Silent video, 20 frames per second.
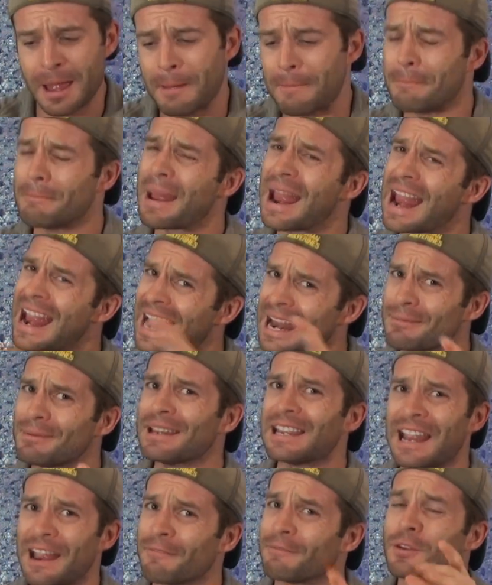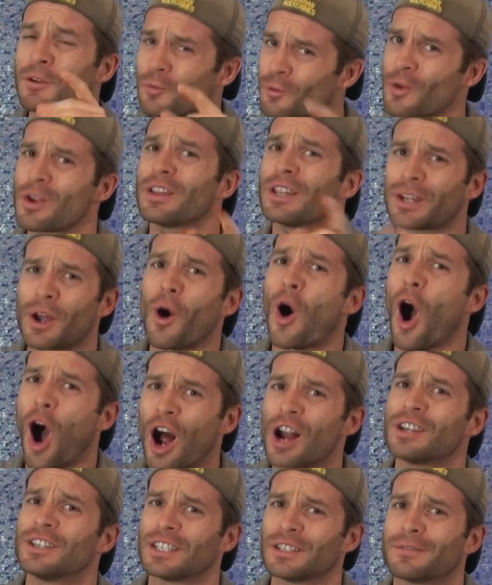Maybe if you really go
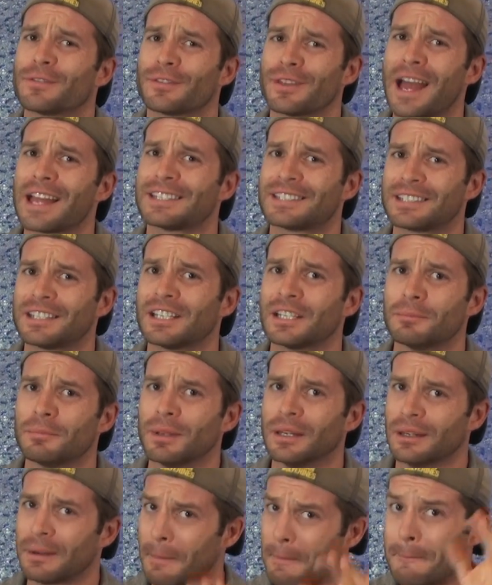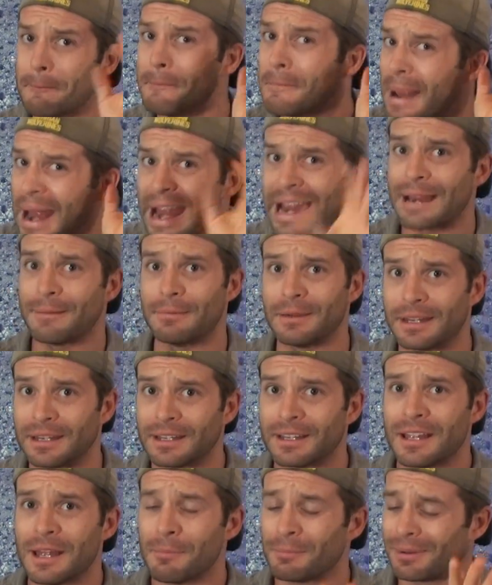hunting for that cinnamon,
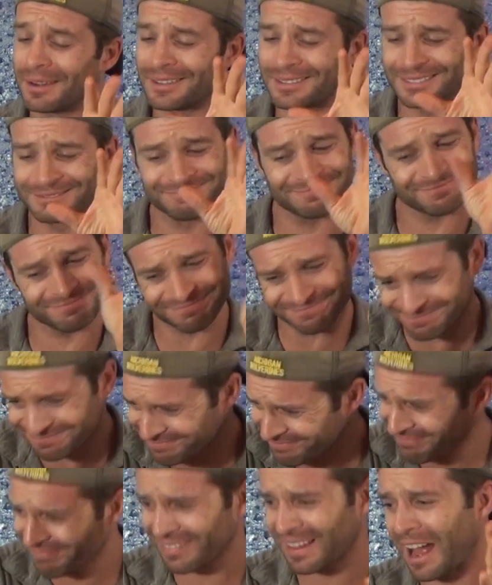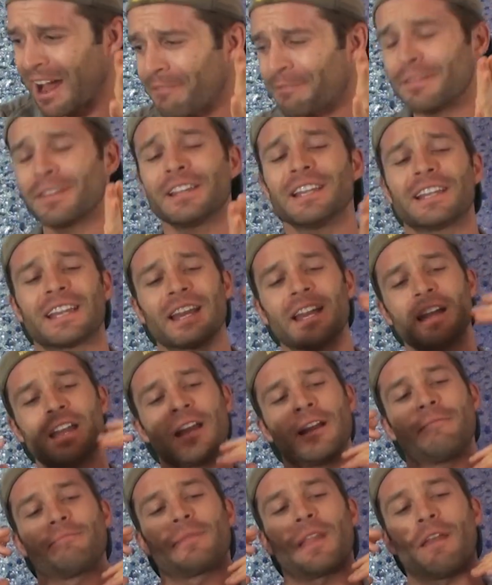maybe. But I feel like
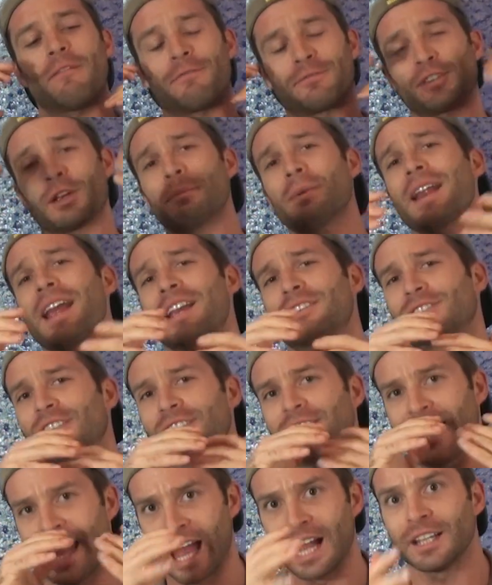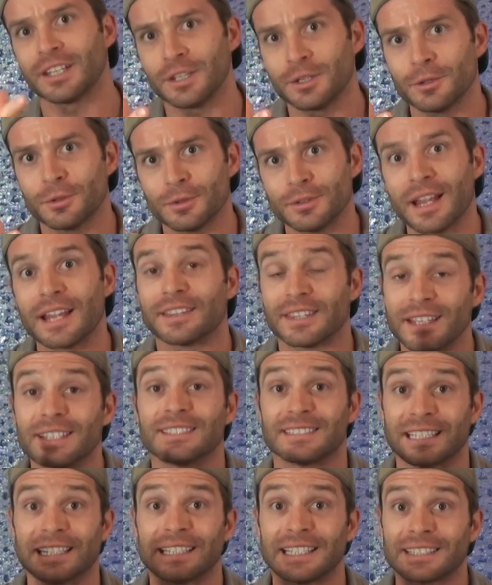if somebody has to tell you that
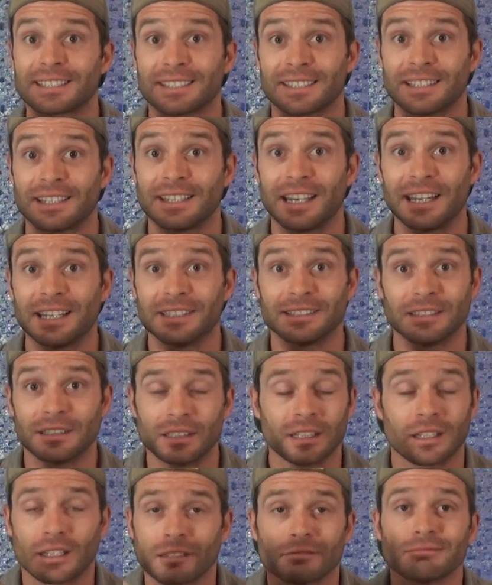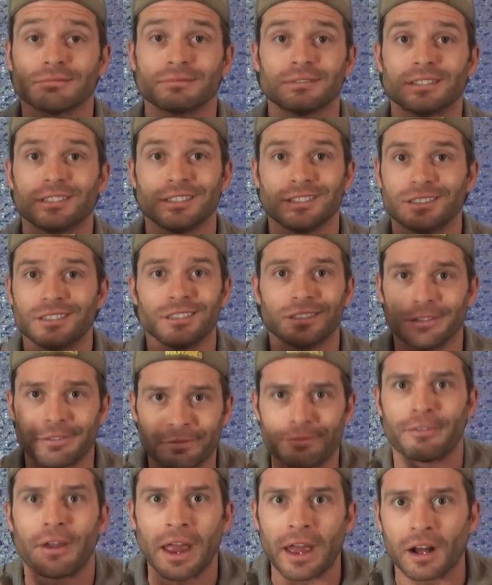it's in it and like you
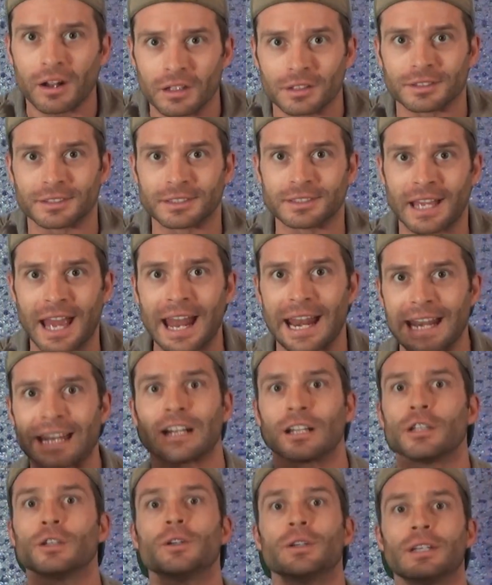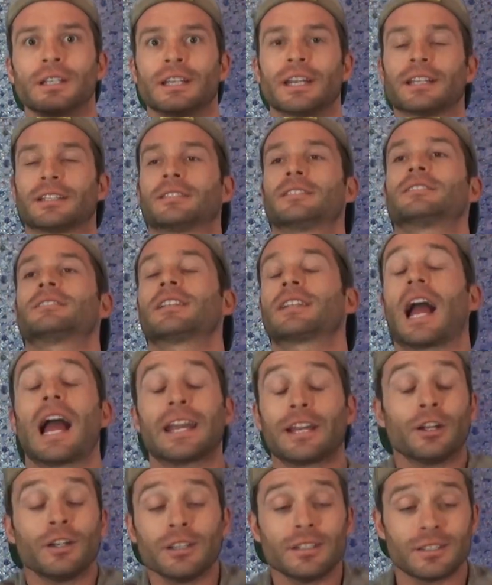failed at including it, it's like
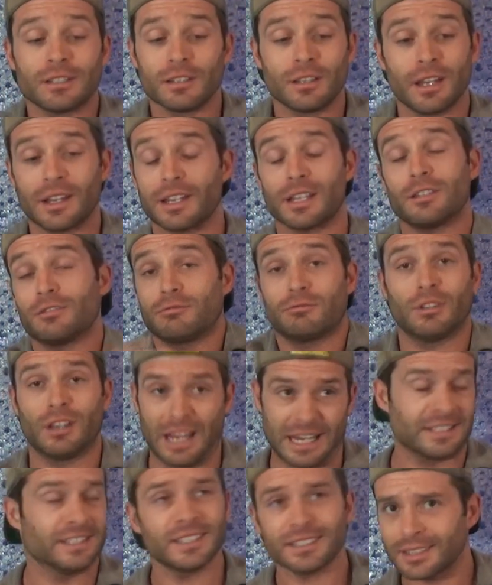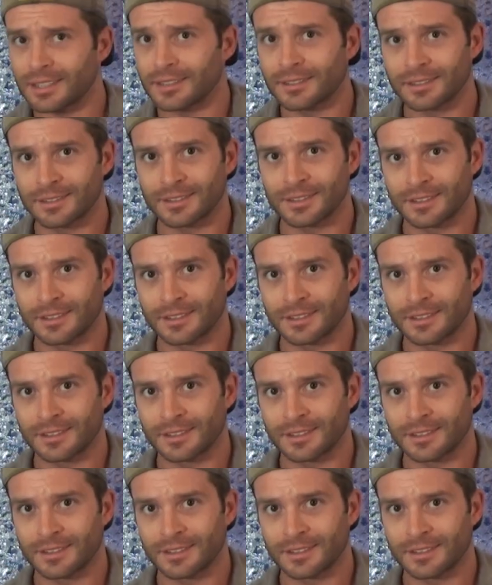I couldn't like. Is it?